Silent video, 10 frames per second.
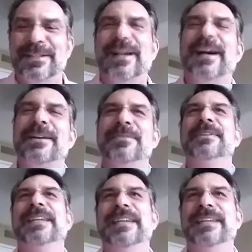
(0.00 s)
I don't
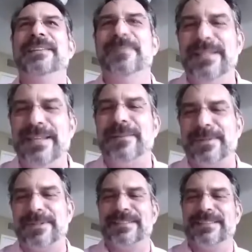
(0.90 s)
need to be that
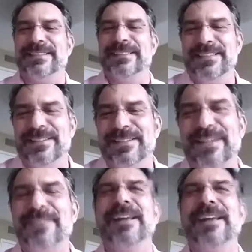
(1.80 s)
person. I
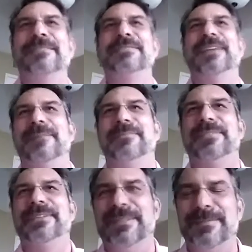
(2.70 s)
don't have to
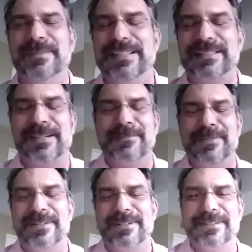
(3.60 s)
absolutely be the top
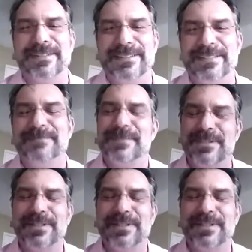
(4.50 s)
dog.